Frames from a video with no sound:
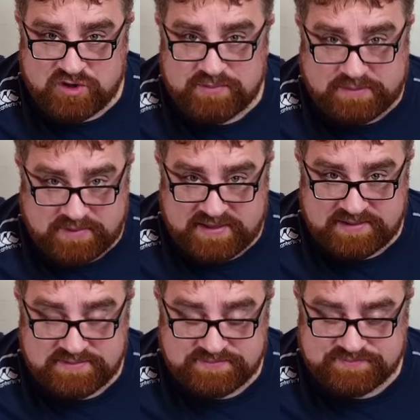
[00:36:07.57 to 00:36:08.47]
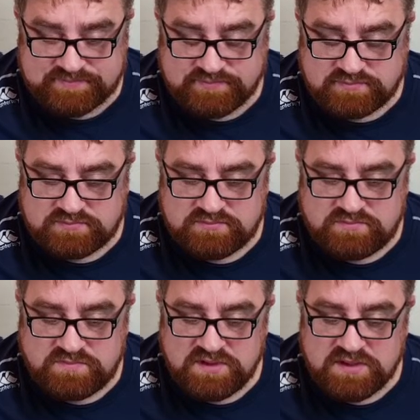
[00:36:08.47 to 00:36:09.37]
not a bad player.
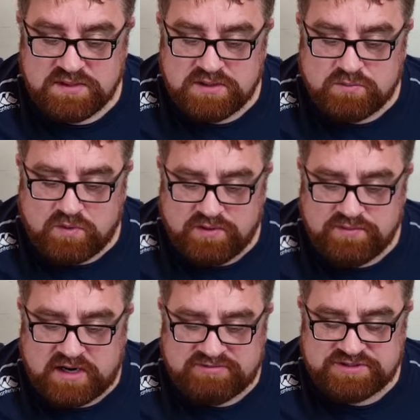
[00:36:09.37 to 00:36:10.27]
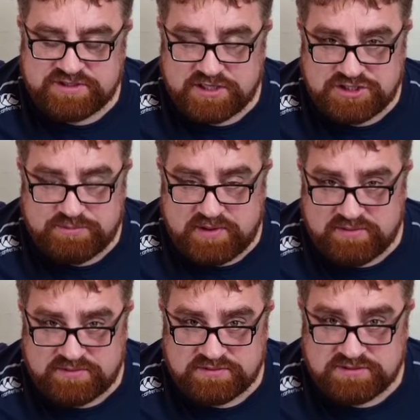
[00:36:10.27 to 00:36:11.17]
One, I research the
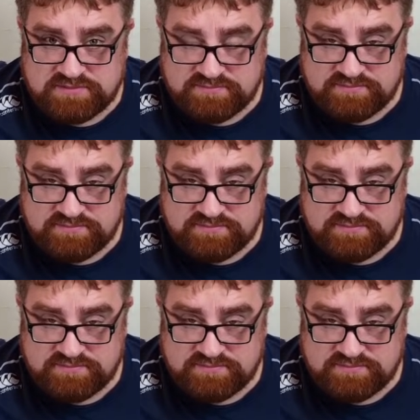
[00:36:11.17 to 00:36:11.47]
opponents,